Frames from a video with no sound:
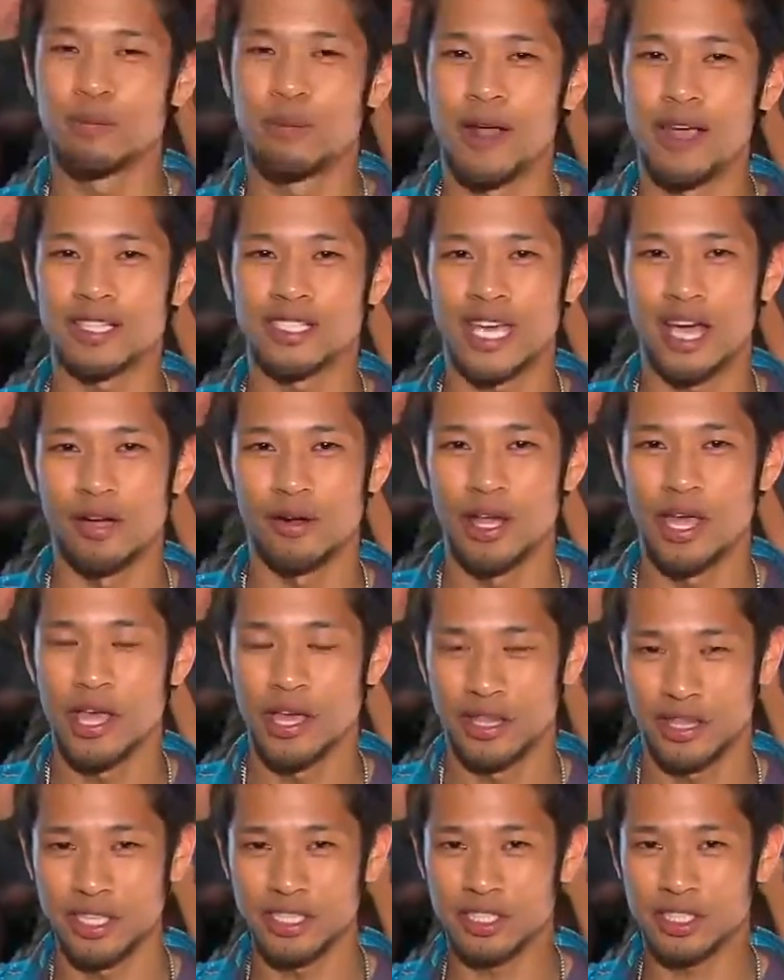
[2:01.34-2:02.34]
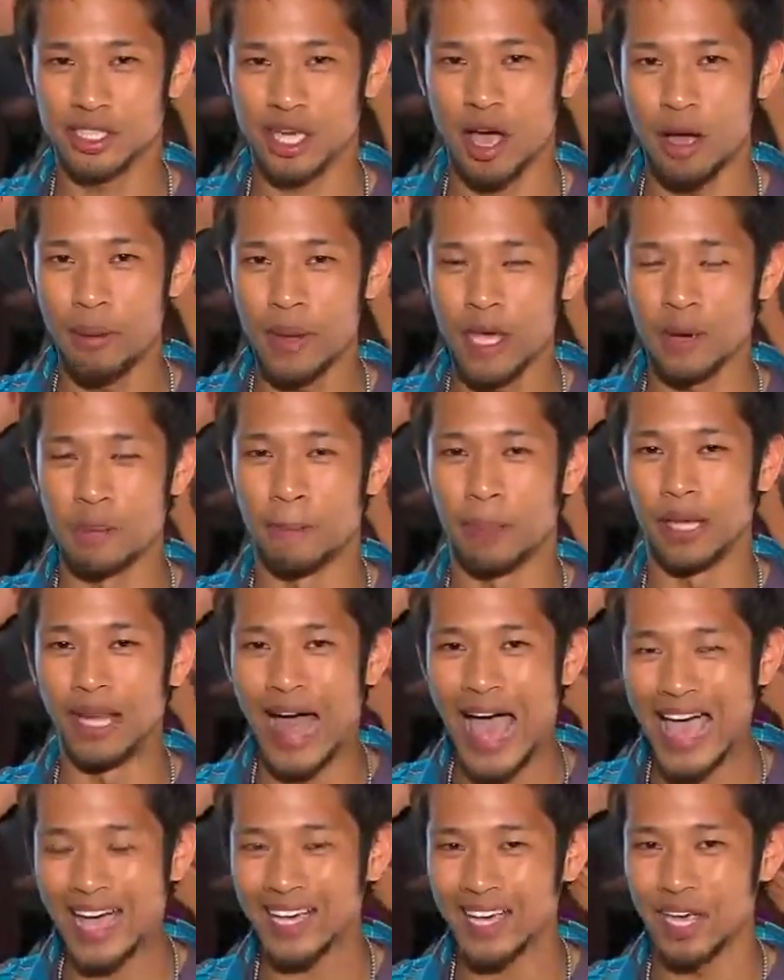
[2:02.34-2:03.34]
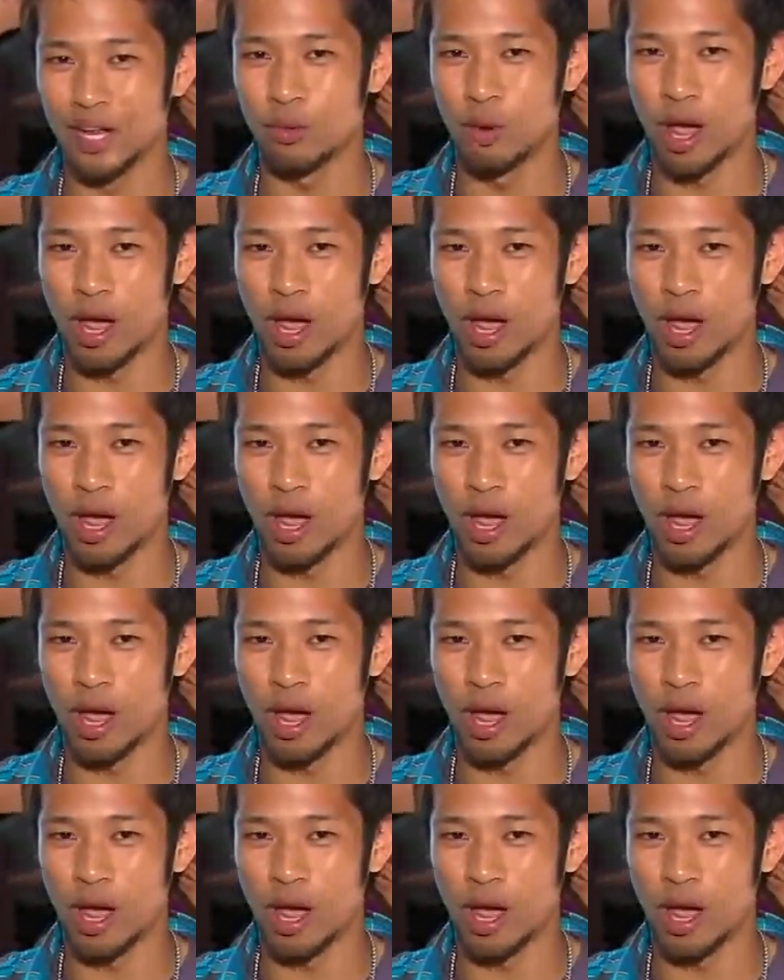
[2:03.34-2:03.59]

the breakdown. These come in black and